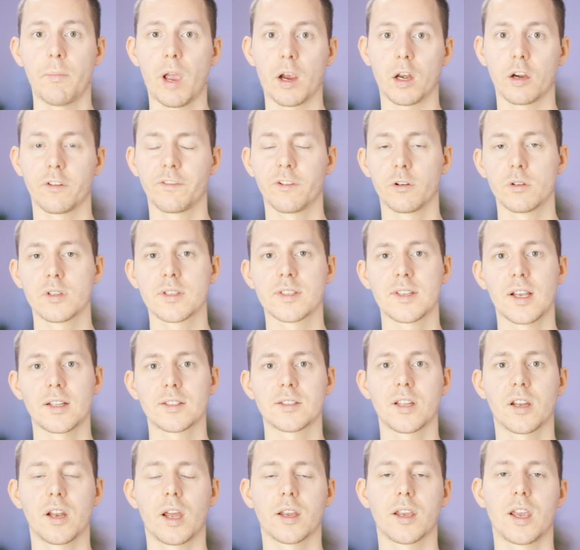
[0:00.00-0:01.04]
microphone sets
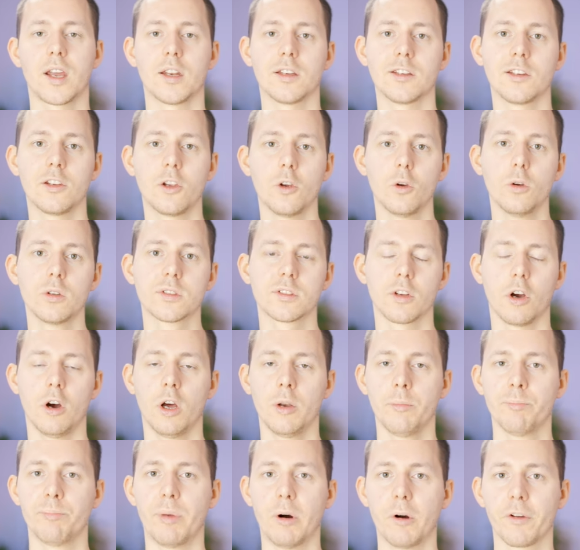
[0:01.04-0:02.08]
that I can use
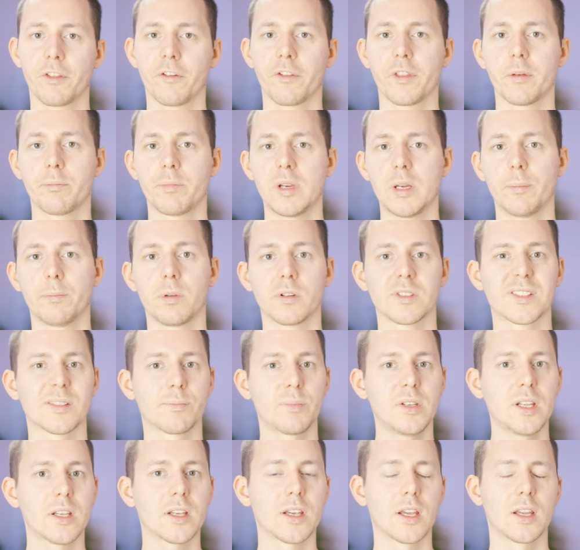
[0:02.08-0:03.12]
on both of the people
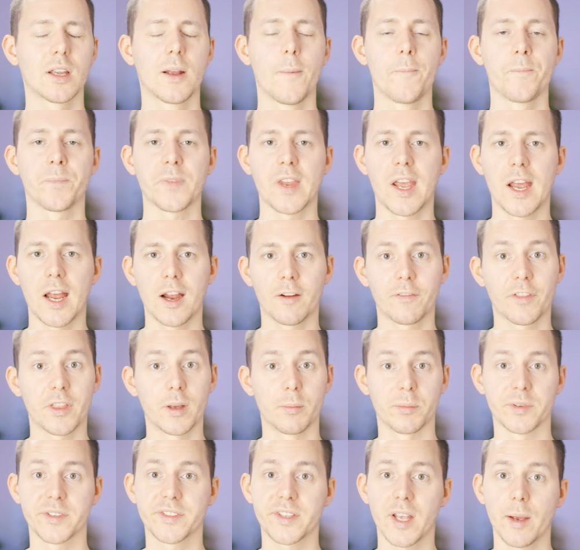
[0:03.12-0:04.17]
speaking have
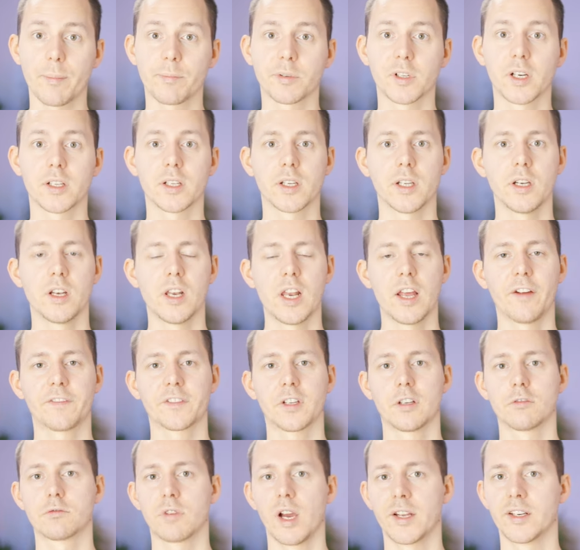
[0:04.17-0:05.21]
them separate in left
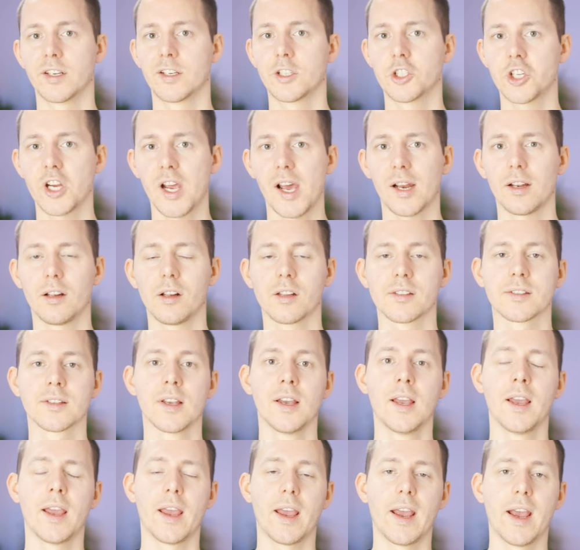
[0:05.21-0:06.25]
and right channels,
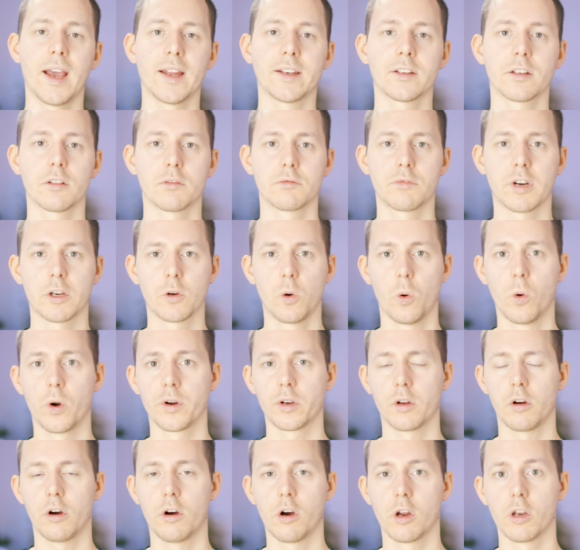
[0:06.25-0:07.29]
and
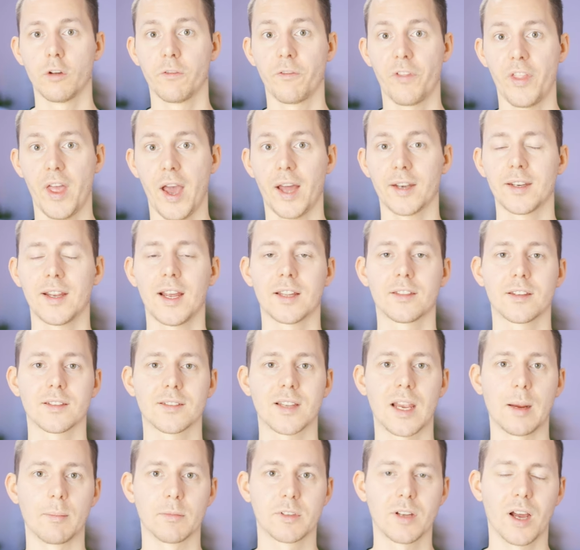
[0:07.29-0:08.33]
record all of that at the
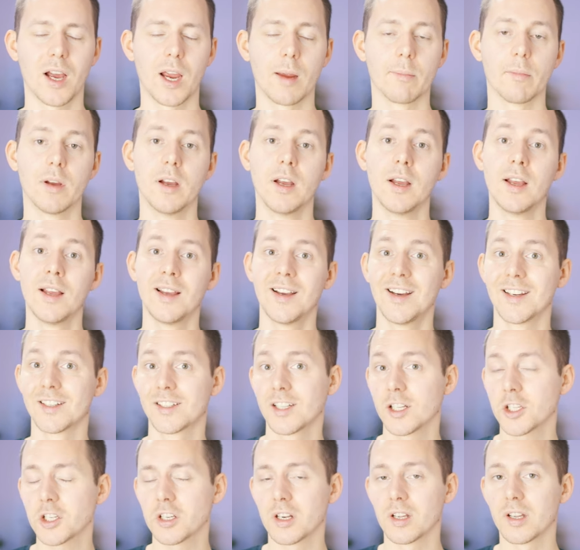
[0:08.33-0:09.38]
same time.
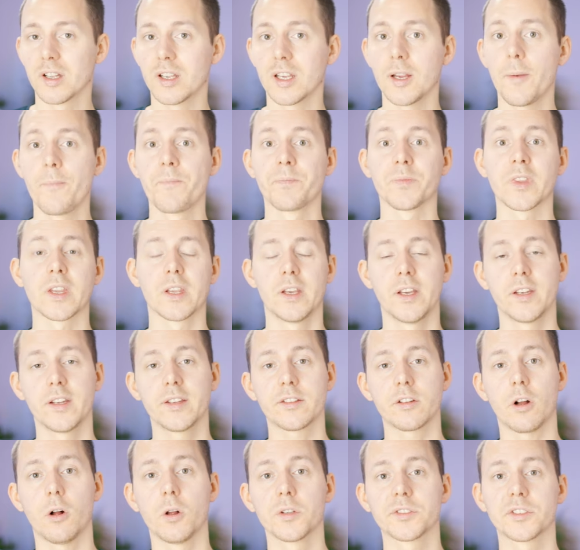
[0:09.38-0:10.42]
Additionally, it
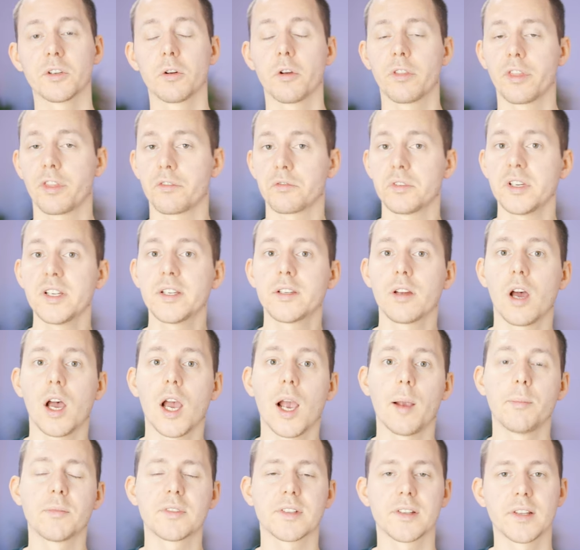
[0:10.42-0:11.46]
is also three
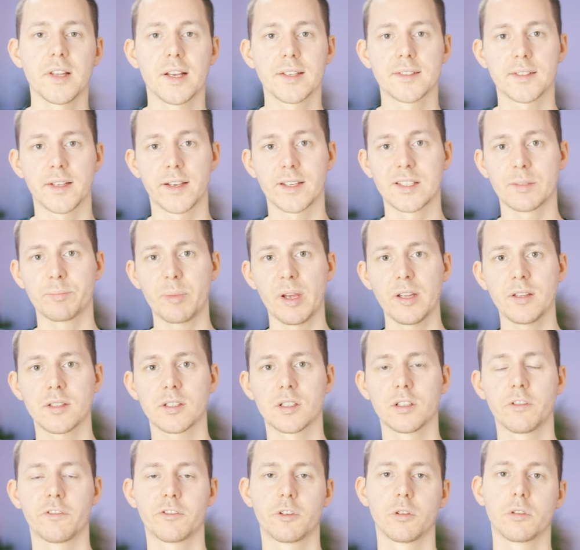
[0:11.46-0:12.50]
times less
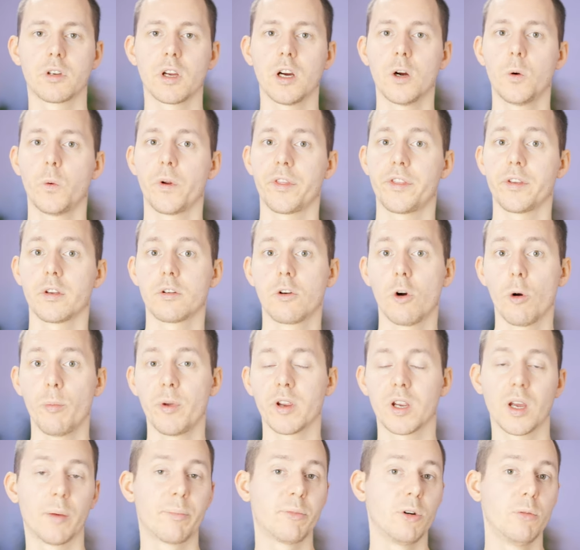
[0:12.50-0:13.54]
expensive to go with the
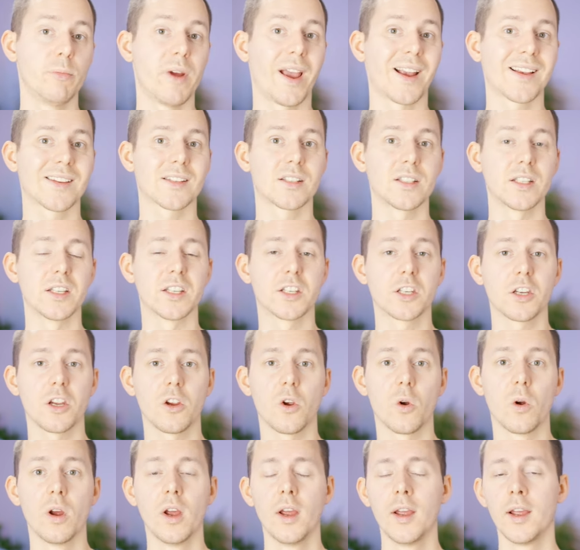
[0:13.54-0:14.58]
Comica Boom
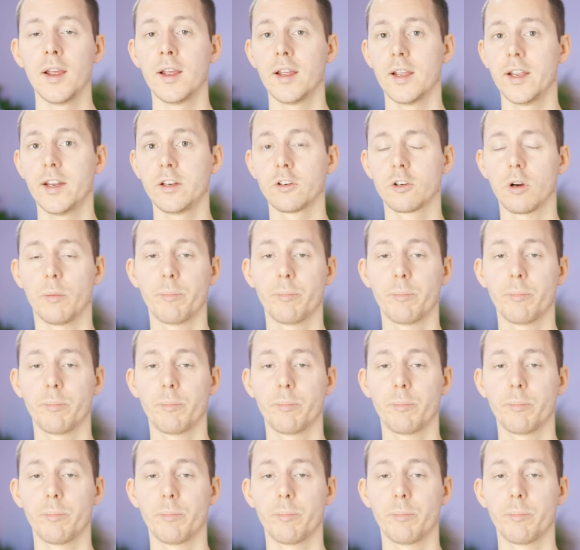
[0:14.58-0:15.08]
XD2 in